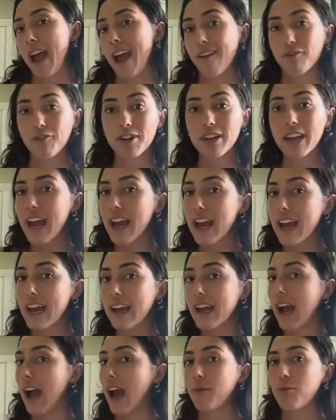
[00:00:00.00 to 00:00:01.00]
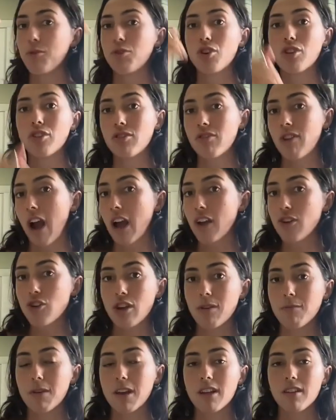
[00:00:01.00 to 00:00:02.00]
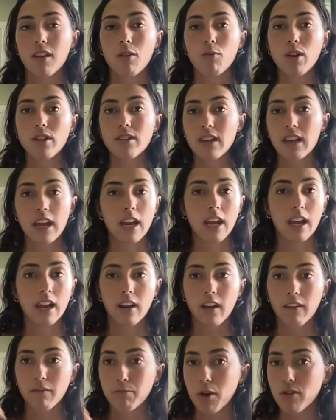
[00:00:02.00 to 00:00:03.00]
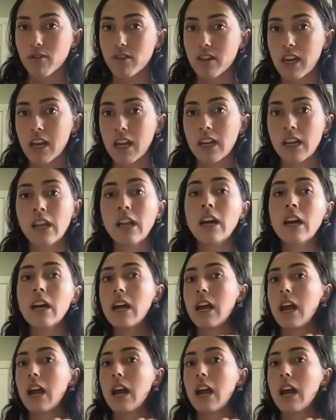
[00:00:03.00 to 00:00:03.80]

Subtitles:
every day, I was just crashing because I wasn't eating enough protein